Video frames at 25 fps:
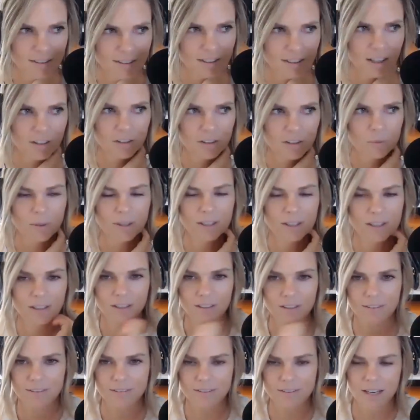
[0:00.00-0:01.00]
another way to
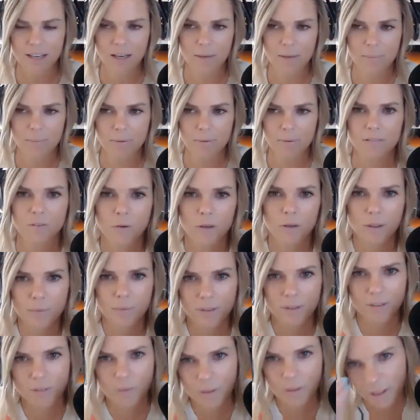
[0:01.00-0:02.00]
escape or avoid
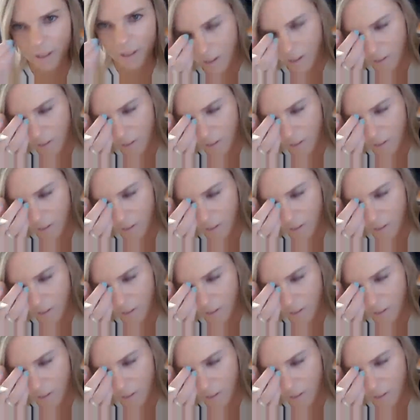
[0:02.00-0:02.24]
what's really